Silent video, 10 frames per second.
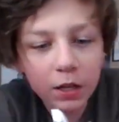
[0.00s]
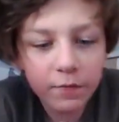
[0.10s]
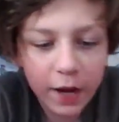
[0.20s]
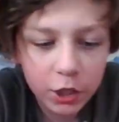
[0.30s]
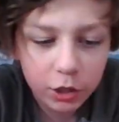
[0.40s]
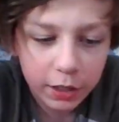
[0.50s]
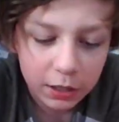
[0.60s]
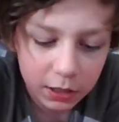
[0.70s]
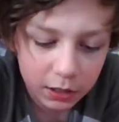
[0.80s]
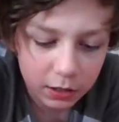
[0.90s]

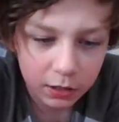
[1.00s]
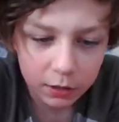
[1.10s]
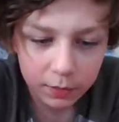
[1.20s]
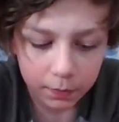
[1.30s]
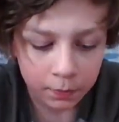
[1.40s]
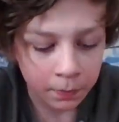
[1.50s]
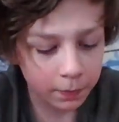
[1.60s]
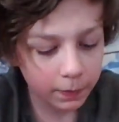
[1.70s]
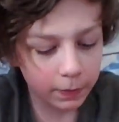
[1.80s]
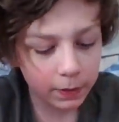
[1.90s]
adventurous,
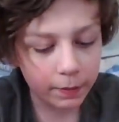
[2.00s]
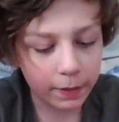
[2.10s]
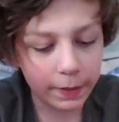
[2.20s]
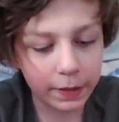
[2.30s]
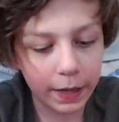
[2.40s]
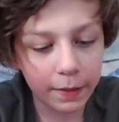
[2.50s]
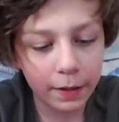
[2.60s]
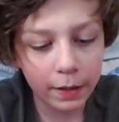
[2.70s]
recommend that.